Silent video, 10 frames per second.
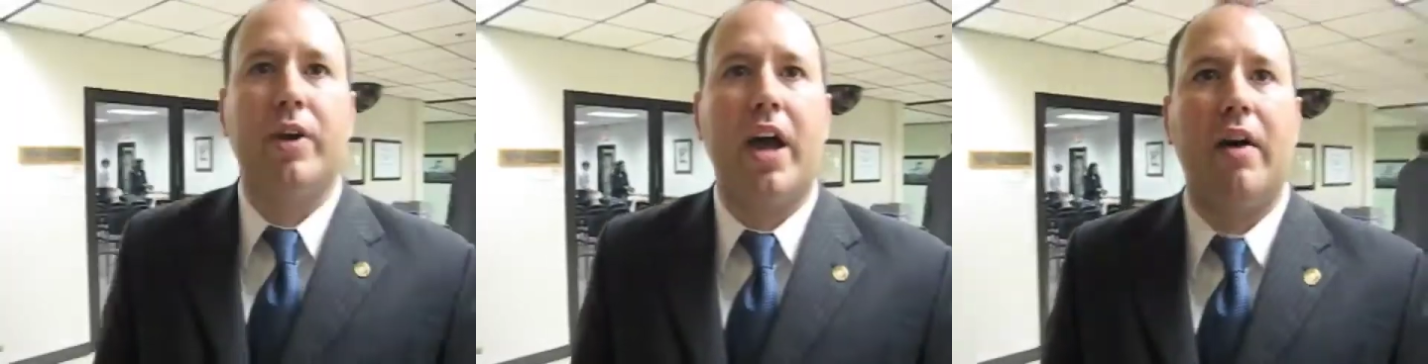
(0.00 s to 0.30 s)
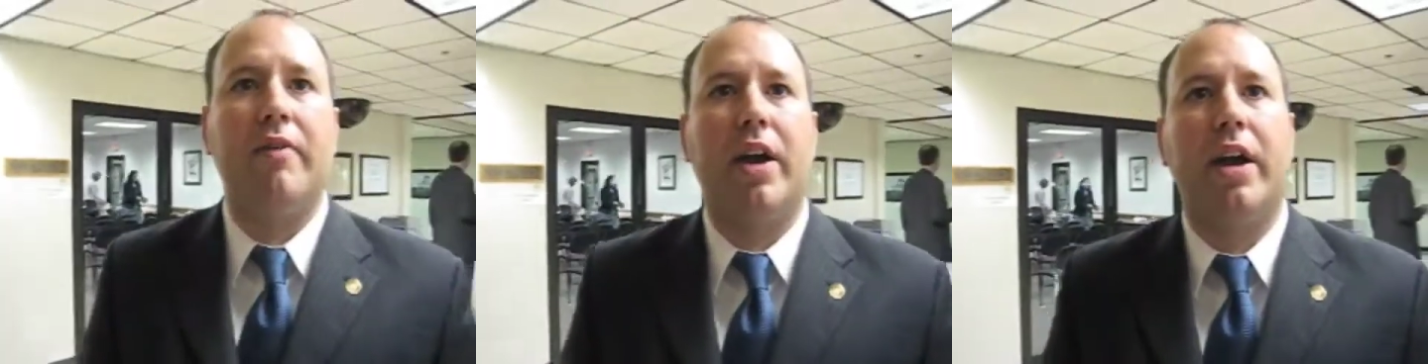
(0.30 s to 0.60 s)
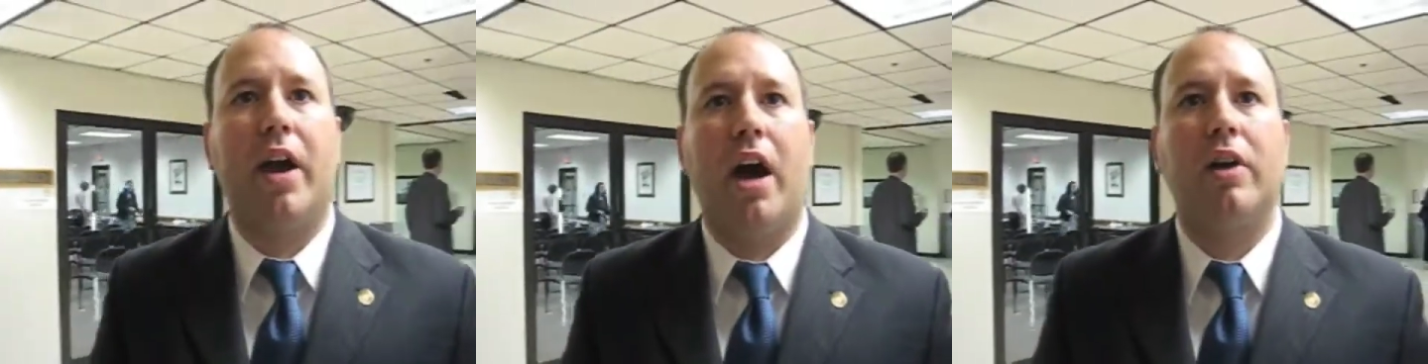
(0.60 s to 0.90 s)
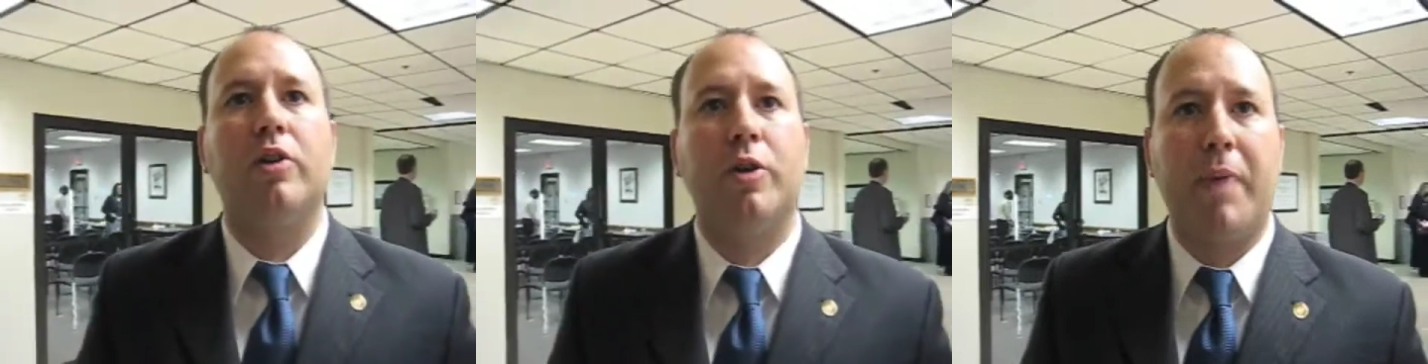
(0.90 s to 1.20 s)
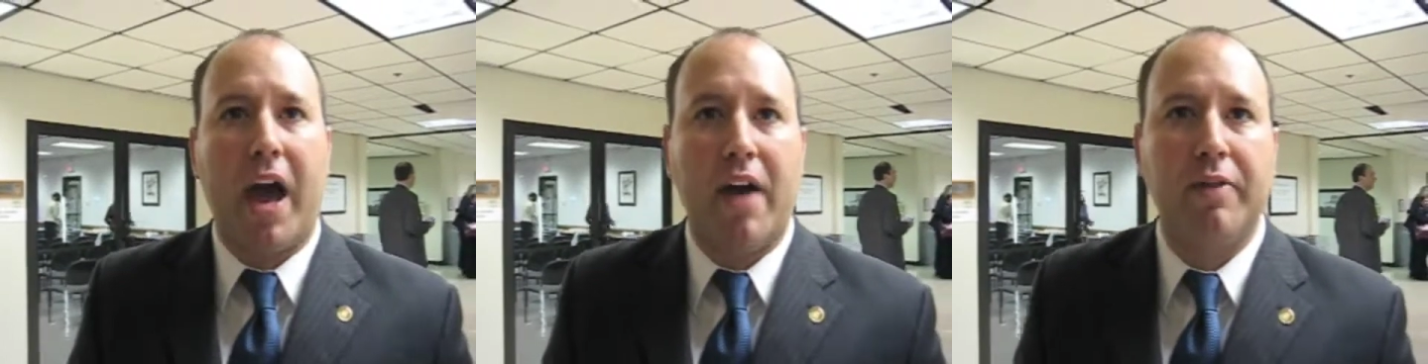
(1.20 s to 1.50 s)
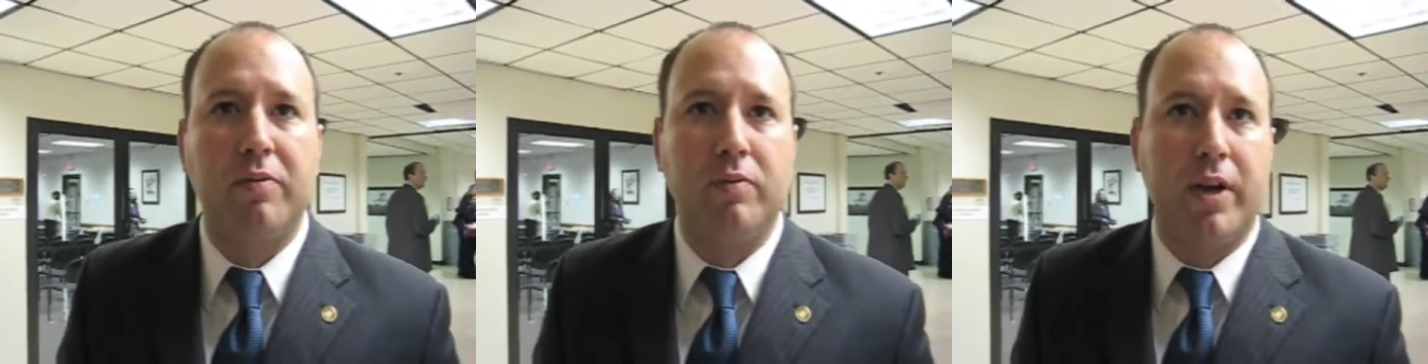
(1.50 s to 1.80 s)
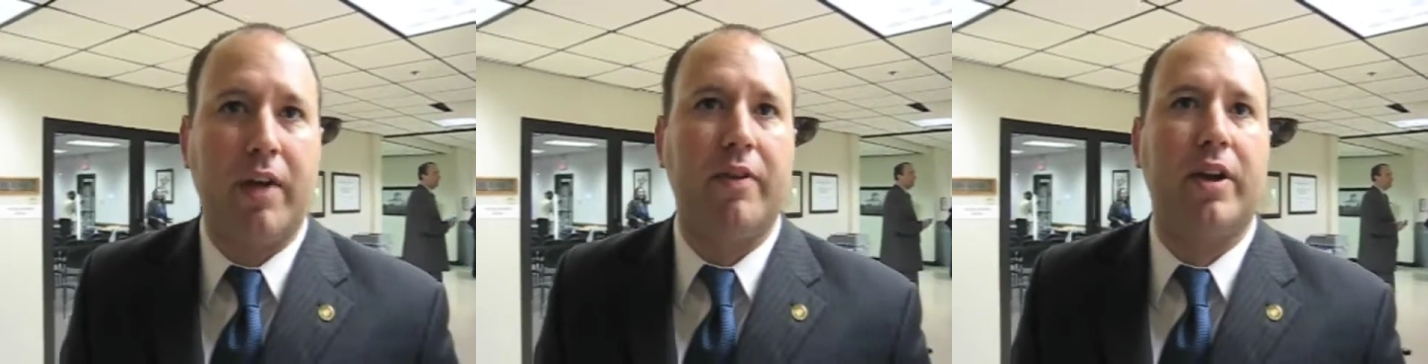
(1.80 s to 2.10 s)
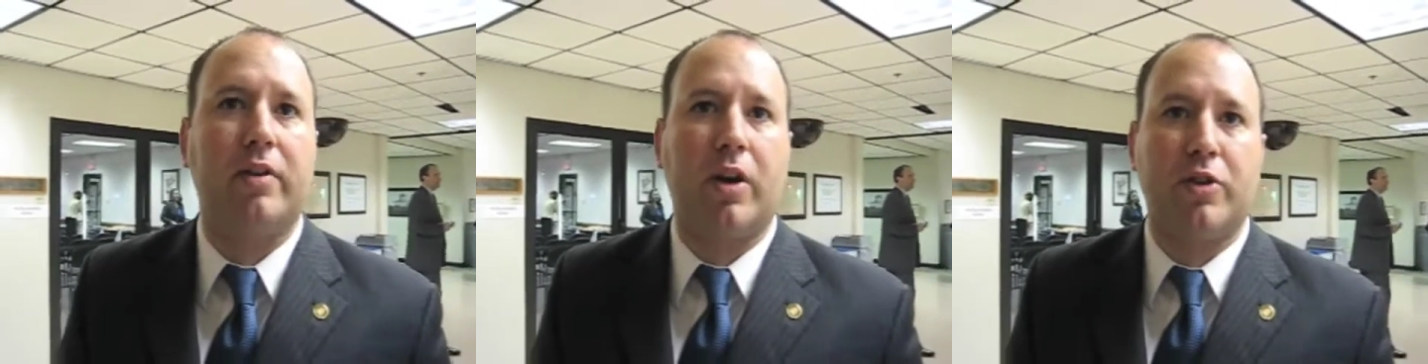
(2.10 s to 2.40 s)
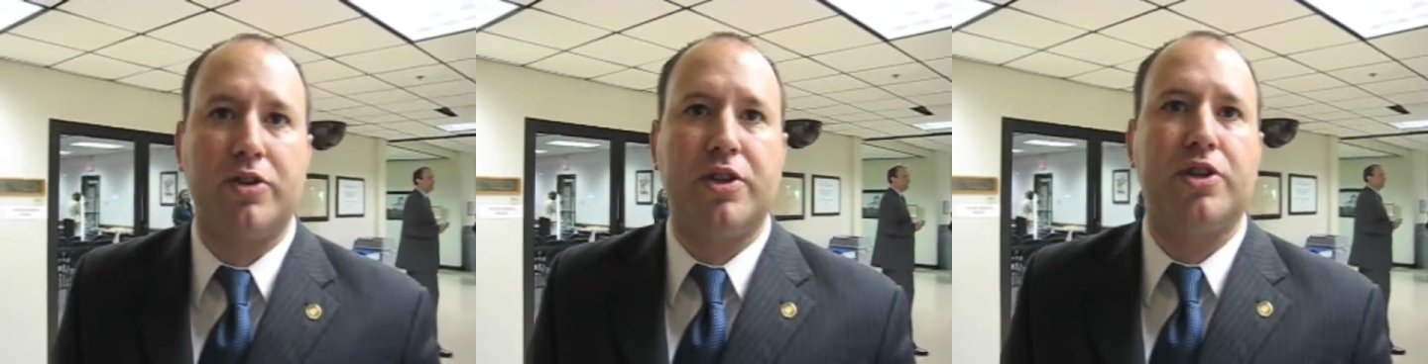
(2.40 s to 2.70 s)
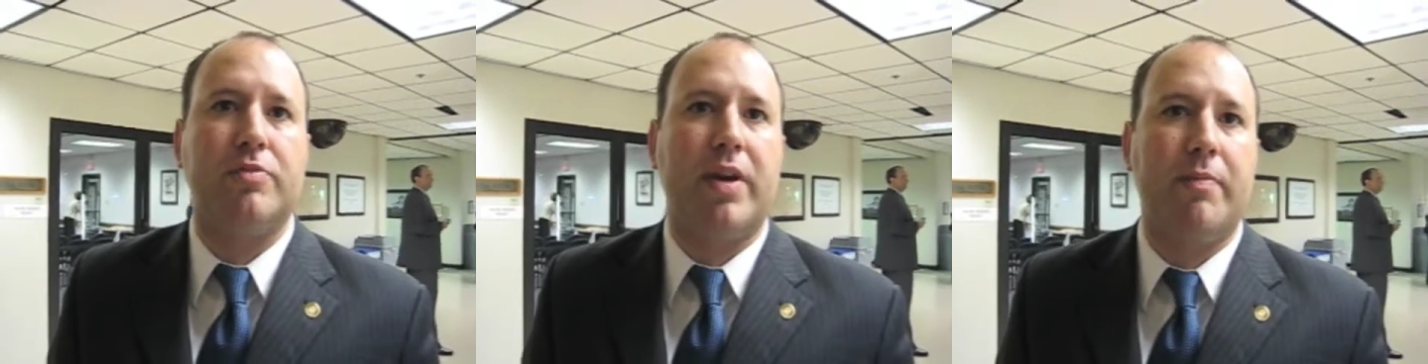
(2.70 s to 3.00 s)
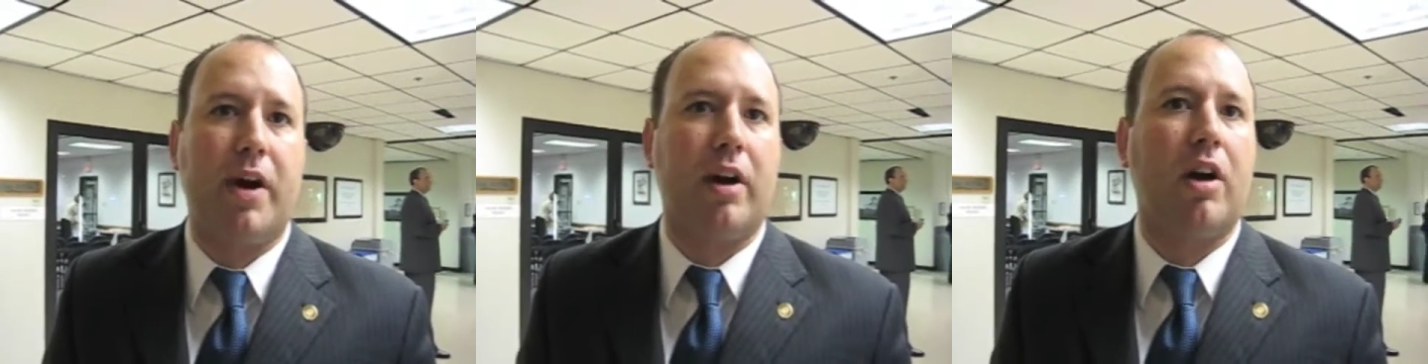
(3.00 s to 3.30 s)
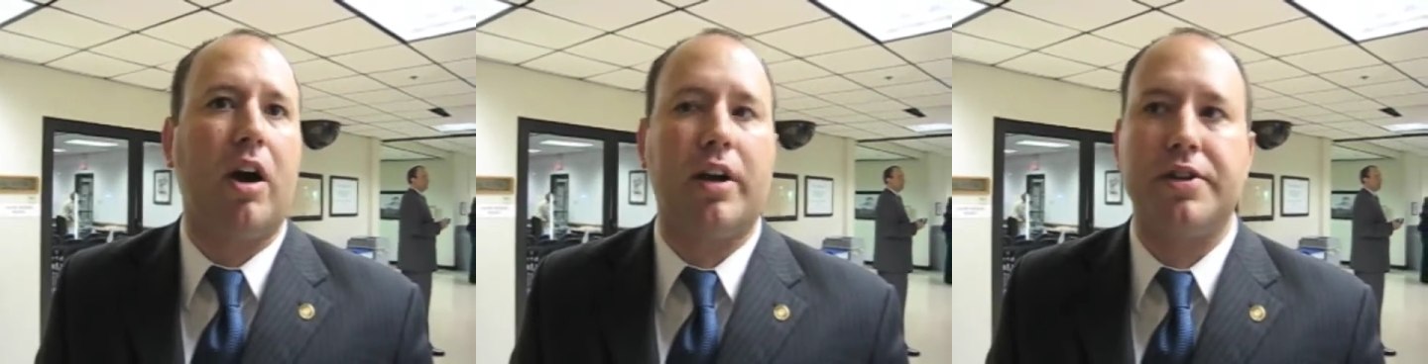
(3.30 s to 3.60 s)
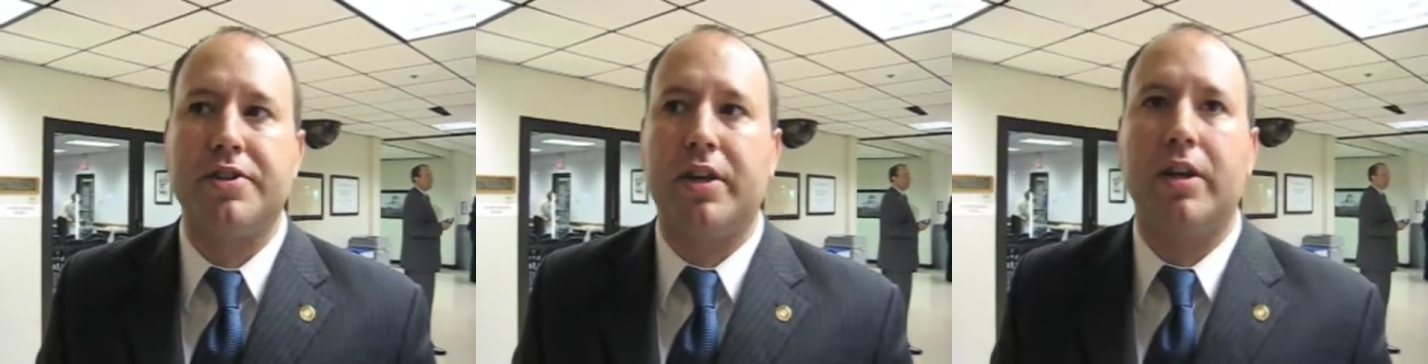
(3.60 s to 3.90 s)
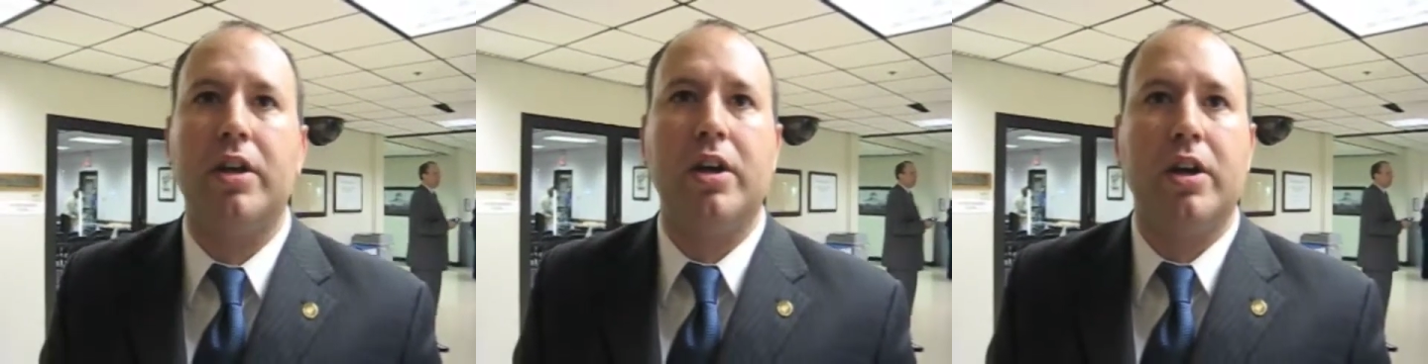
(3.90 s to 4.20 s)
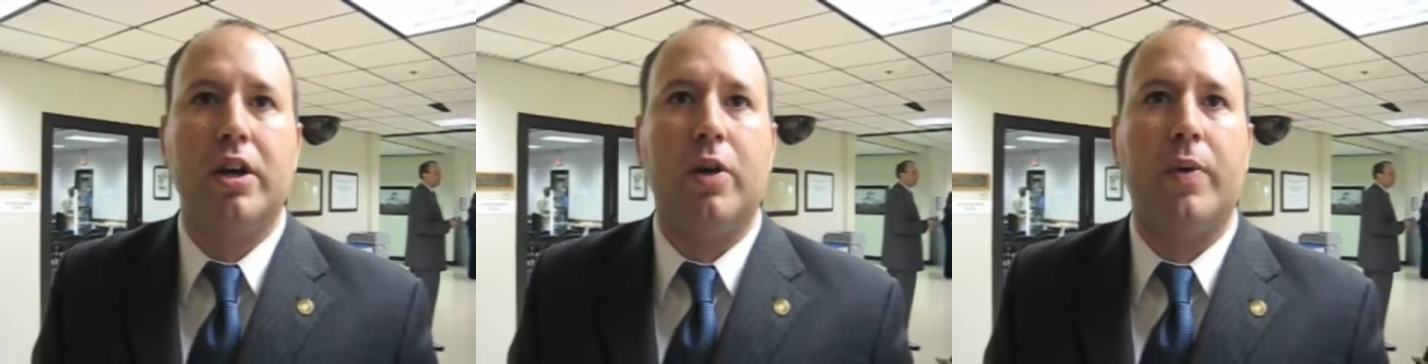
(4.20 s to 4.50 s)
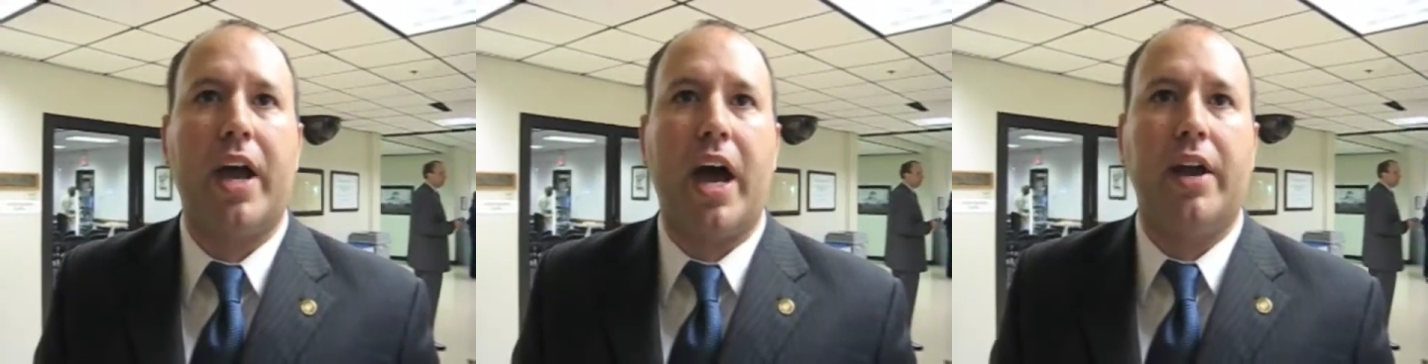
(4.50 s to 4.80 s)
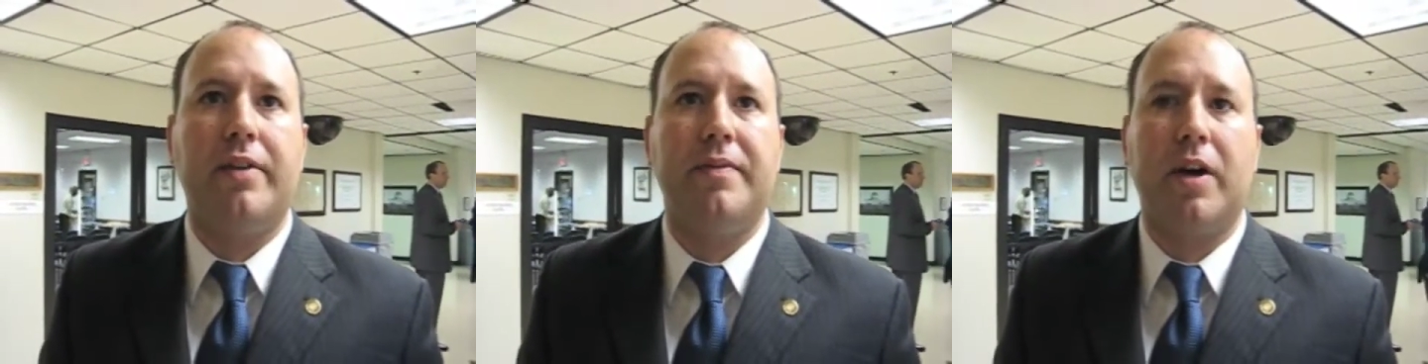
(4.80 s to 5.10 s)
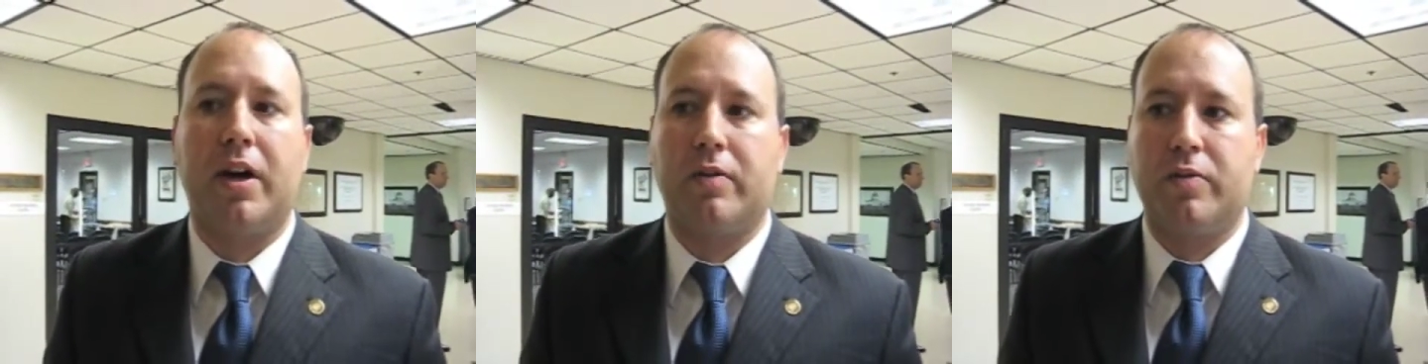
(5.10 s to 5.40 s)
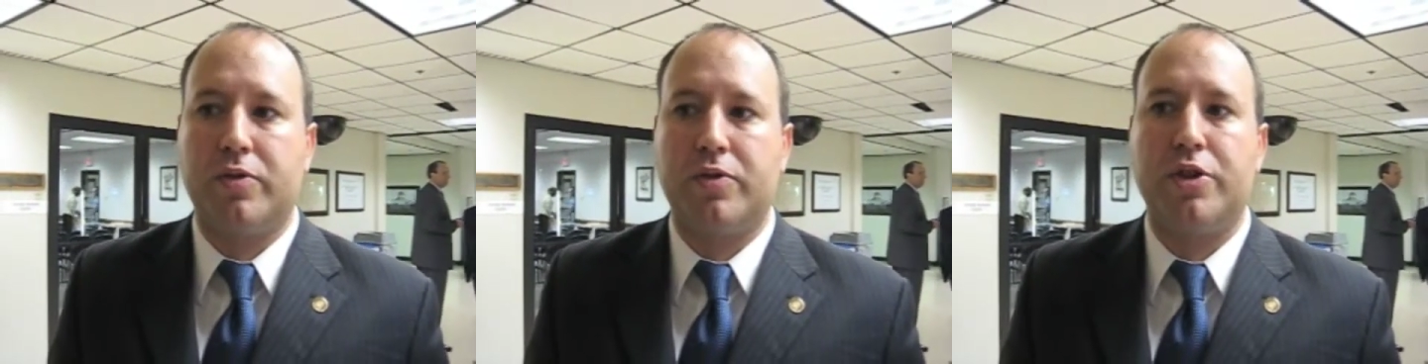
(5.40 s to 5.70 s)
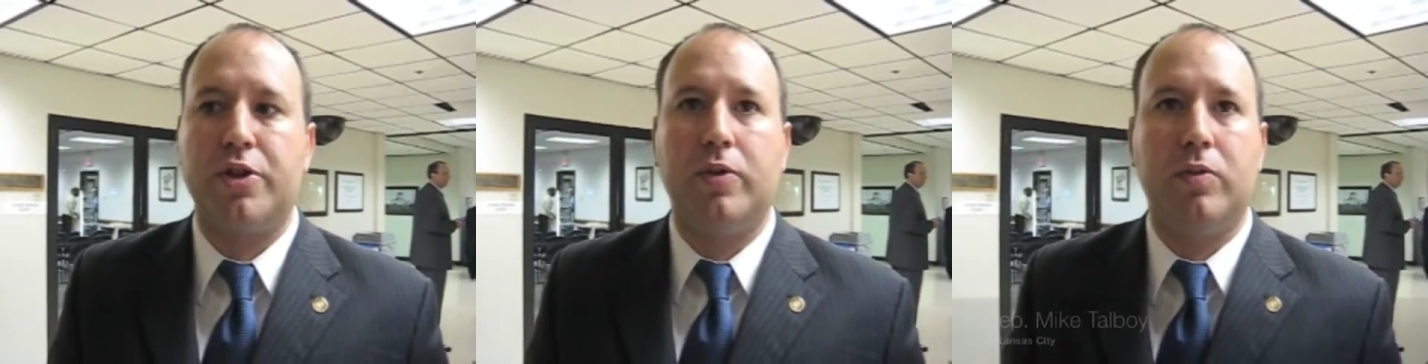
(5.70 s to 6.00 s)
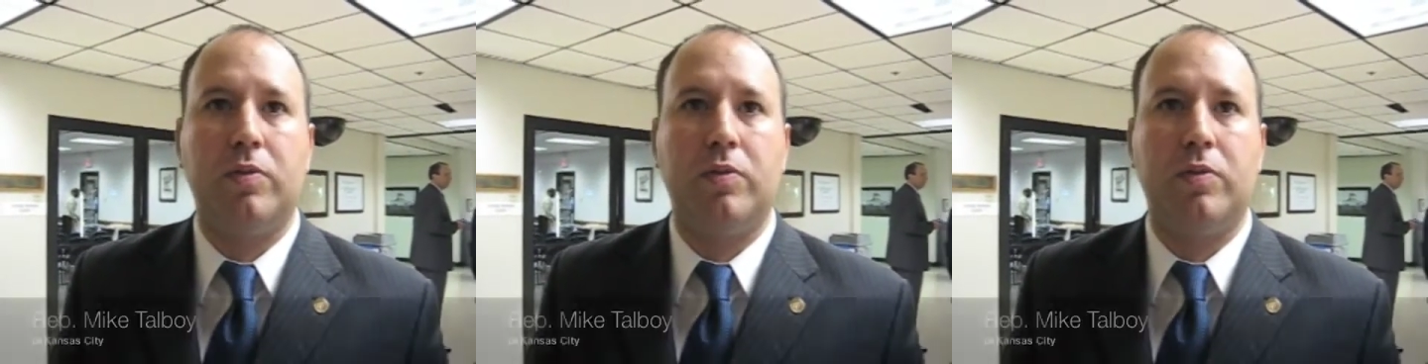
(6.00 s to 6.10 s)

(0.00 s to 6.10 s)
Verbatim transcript: We have a uh, clear path. We have a decision made by our caucus, and we had uh, two,